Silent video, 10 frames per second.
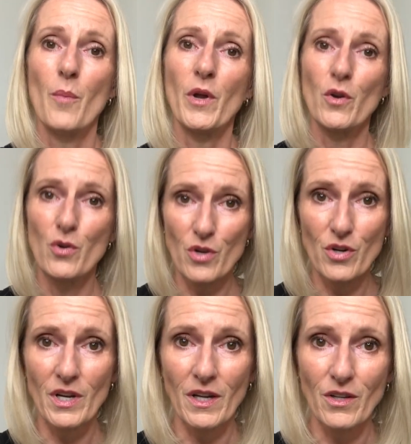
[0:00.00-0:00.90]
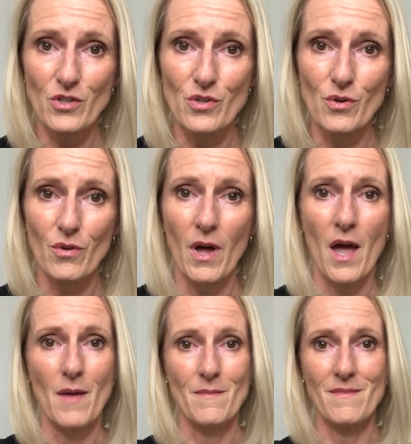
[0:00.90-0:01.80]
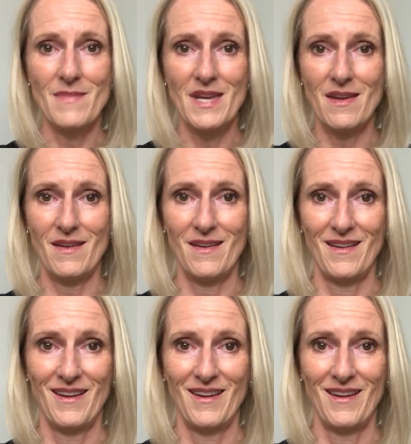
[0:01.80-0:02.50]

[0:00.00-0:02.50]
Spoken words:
But who could I control? Me.